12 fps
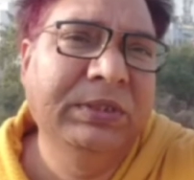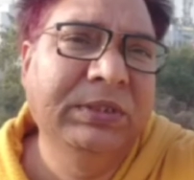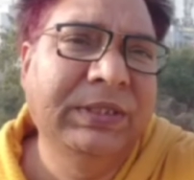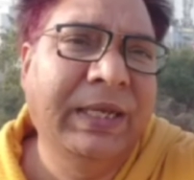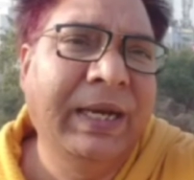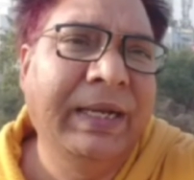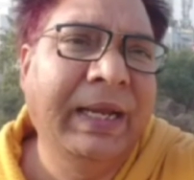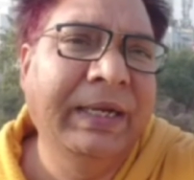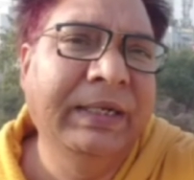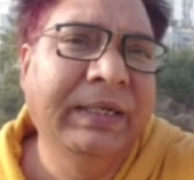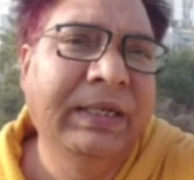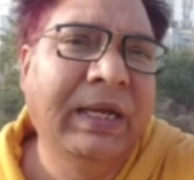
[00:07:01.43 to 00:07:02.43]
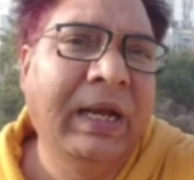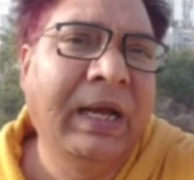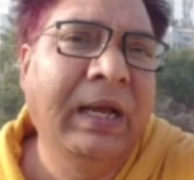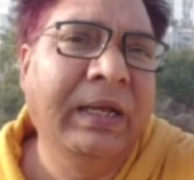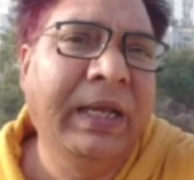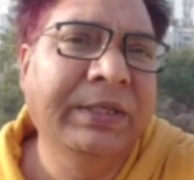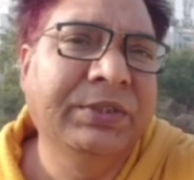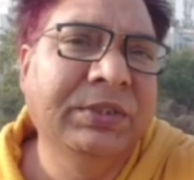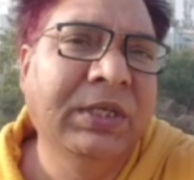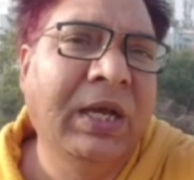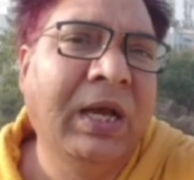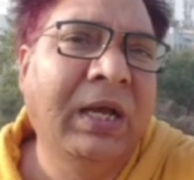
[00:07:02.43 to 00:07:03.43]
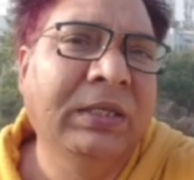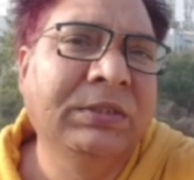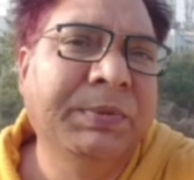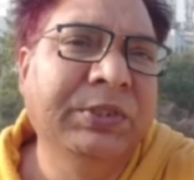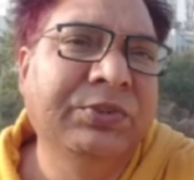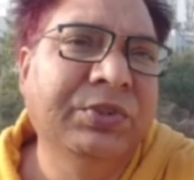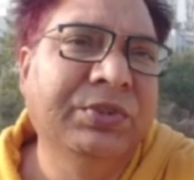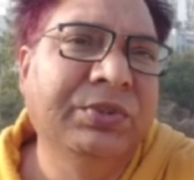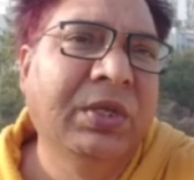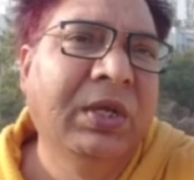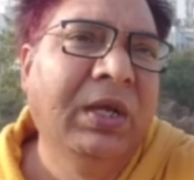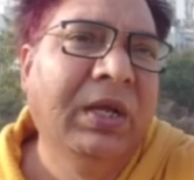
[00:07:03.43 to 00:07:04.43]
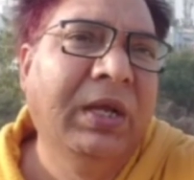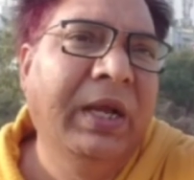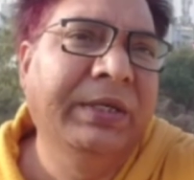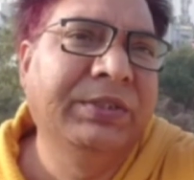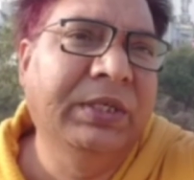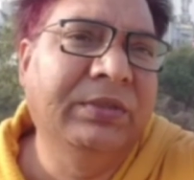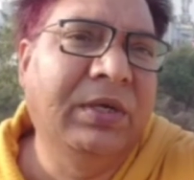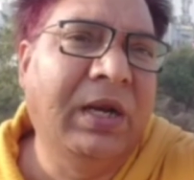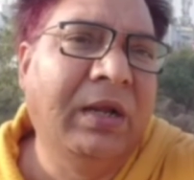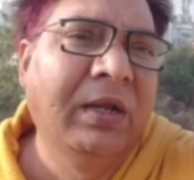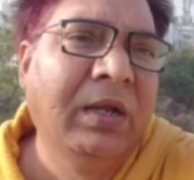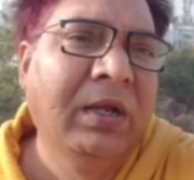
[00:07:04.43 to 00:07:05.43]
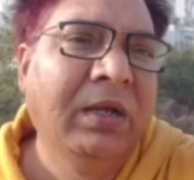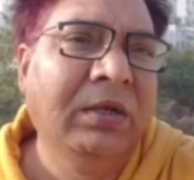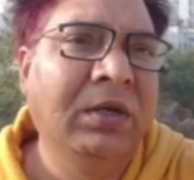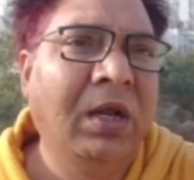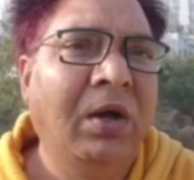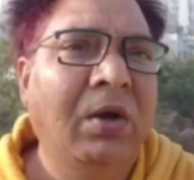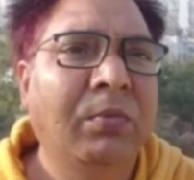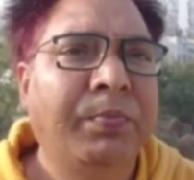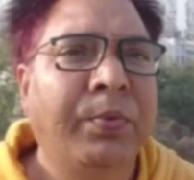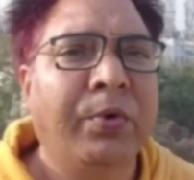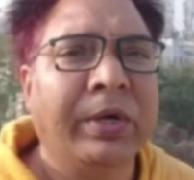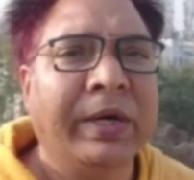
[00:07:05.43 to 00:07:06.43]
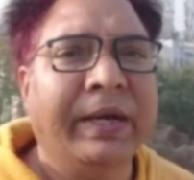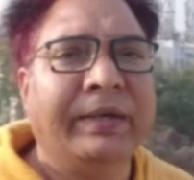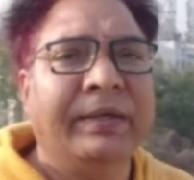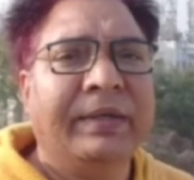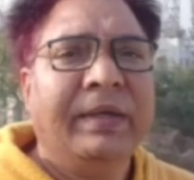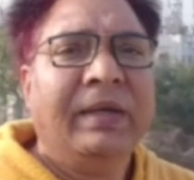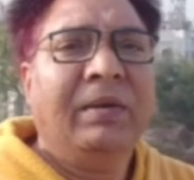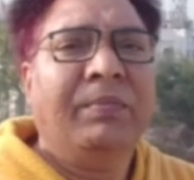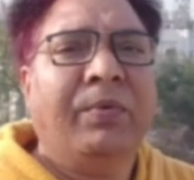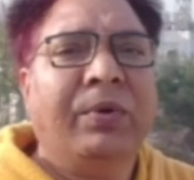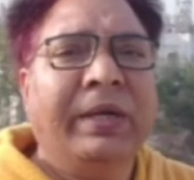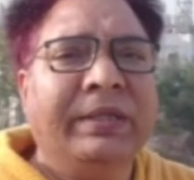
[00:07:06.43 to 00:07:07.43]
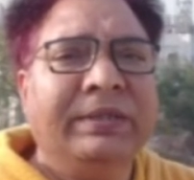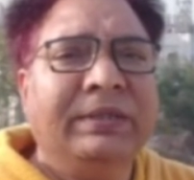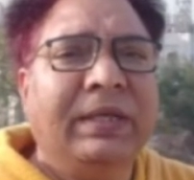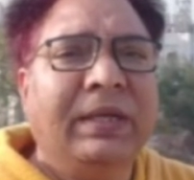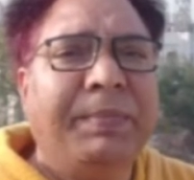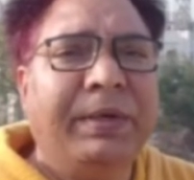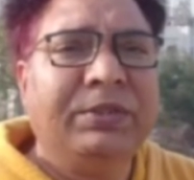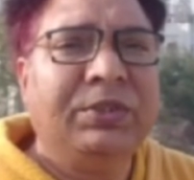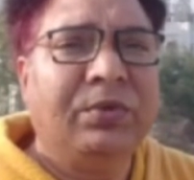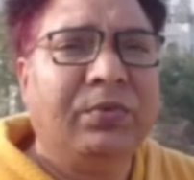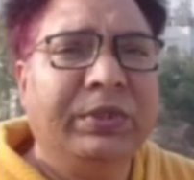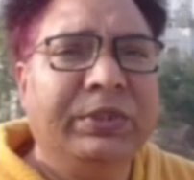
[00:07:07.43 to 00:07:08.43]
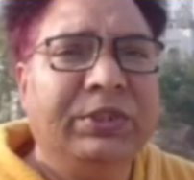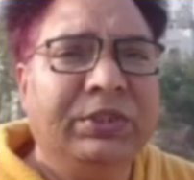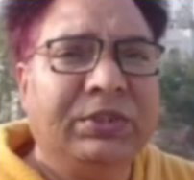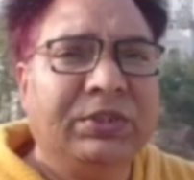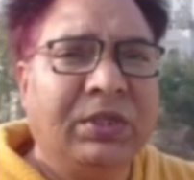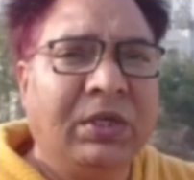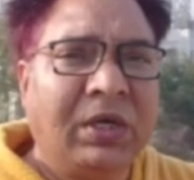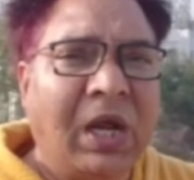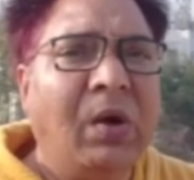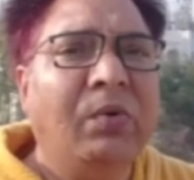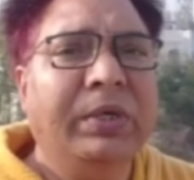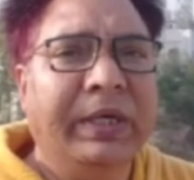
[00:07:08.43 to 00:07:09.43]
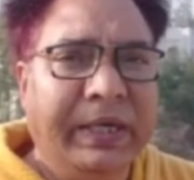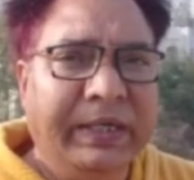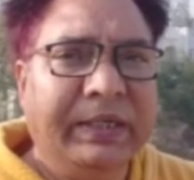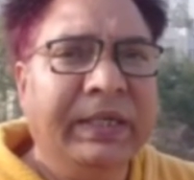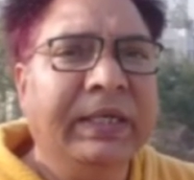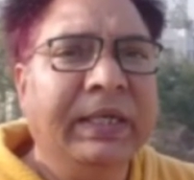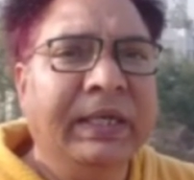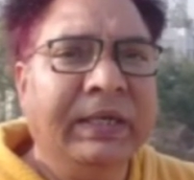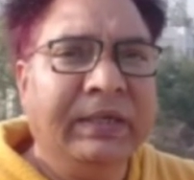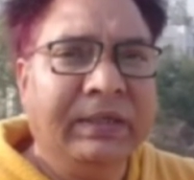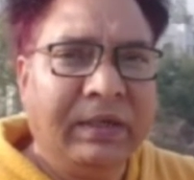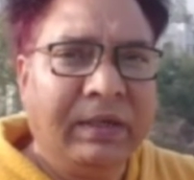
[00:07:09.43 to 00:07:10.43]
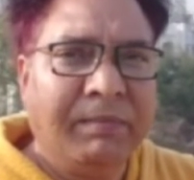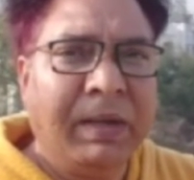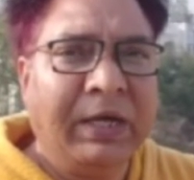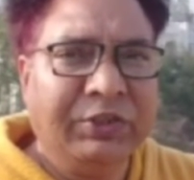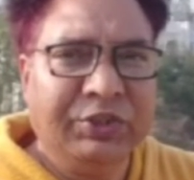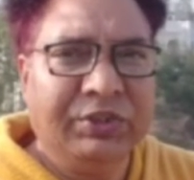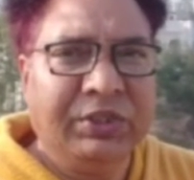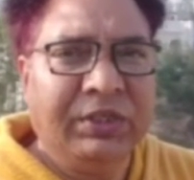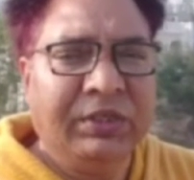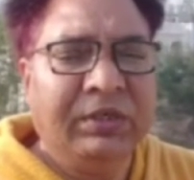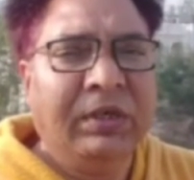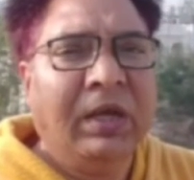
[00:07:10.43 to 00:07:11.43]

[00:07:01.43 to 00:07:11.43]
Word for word: in Saraca indica, cassia species, etc. Now porate, porate is the aperture which is rounded in, in margin, in